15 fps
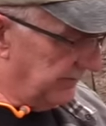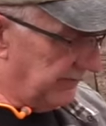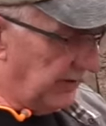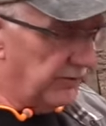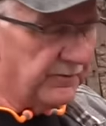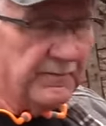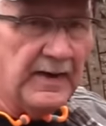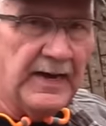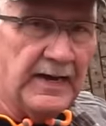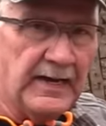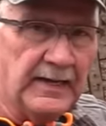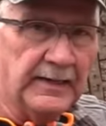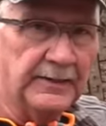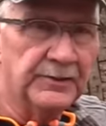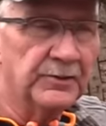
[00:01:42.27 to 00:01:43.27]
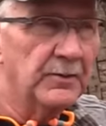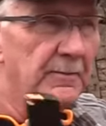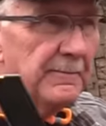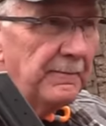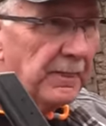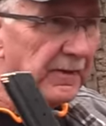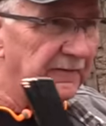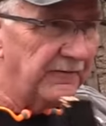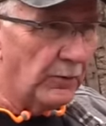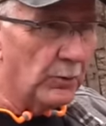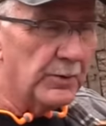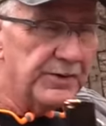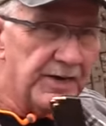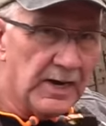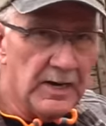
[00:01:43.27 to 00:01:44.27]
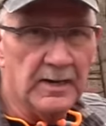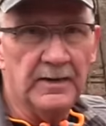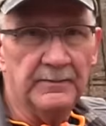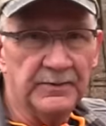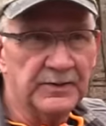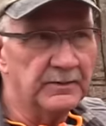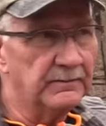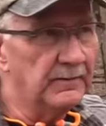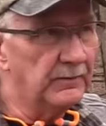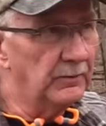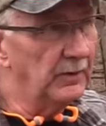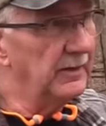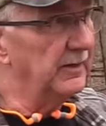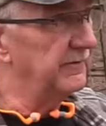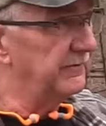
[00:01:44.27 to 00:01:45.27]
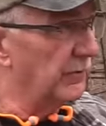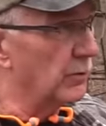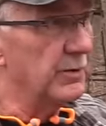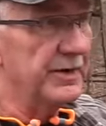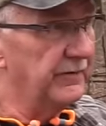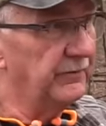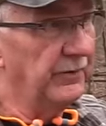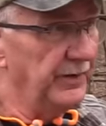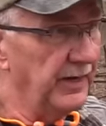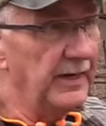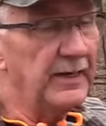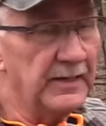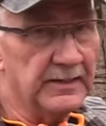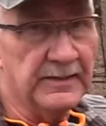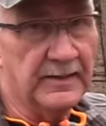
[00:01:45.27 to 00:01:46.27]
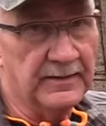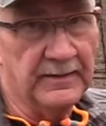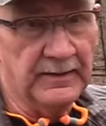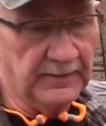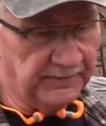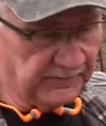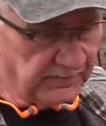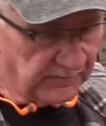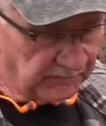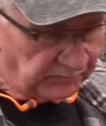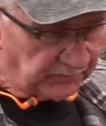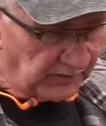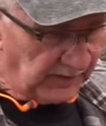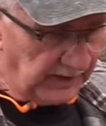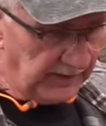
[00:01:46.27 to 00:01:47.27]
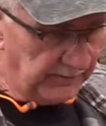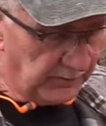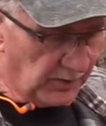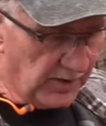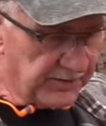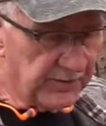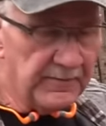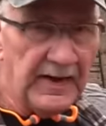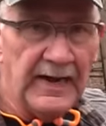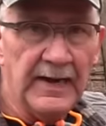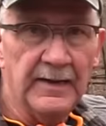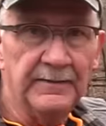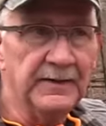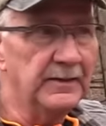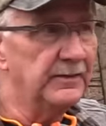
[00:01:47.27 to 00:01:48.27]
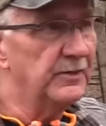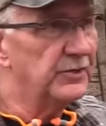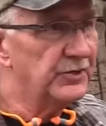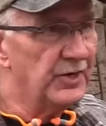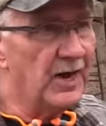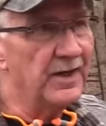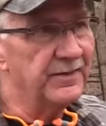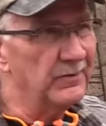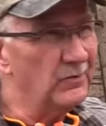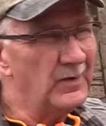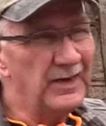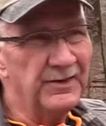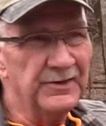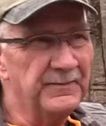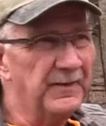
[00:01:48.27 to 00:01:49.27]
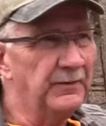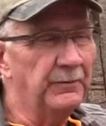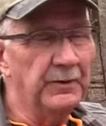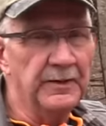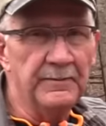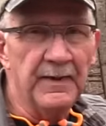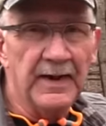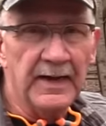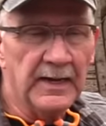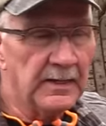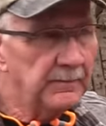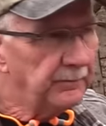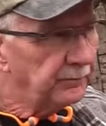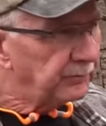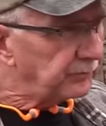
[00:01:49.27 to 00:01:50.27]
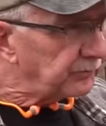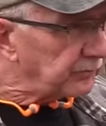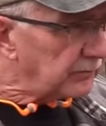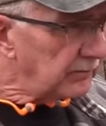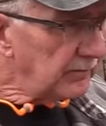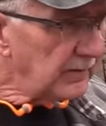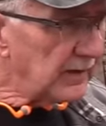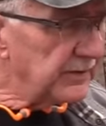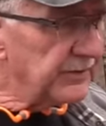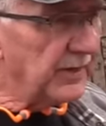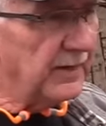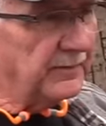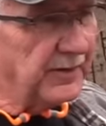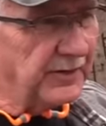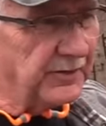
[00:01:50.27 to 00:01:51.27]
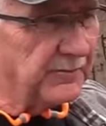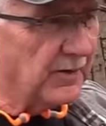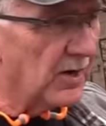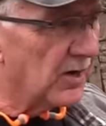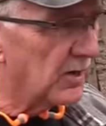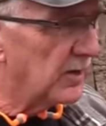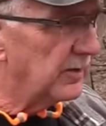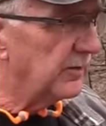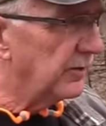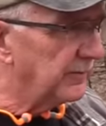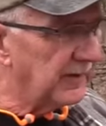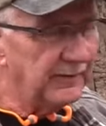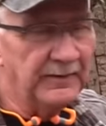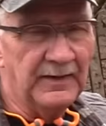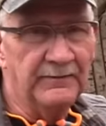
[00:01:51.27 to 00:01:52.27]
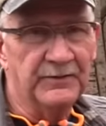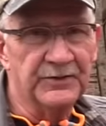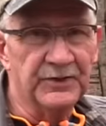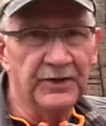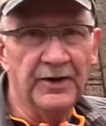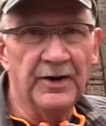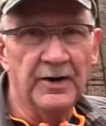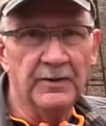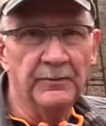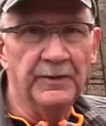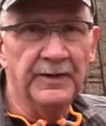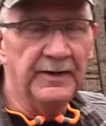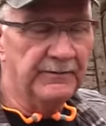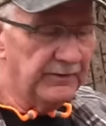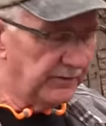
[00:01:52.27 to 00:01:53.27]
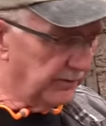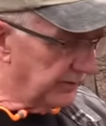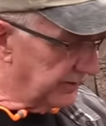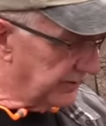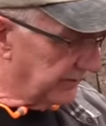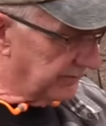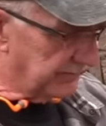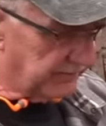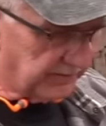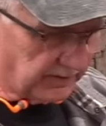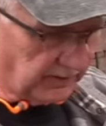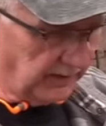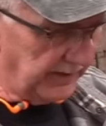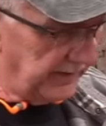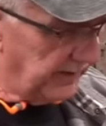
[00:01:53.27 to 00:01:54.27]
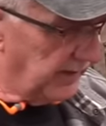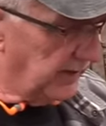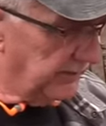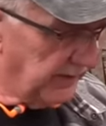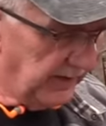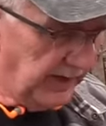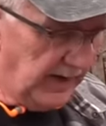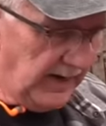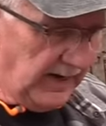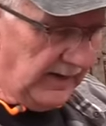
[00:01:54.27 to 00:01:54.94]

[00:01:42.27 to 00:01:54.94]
up both mags four times, really on four different days, I think, and brought them out and just shot them. Weather's been really bad. So I'd be in the barn, you know, maybe having a cigar, whatever, doing some cleanup. And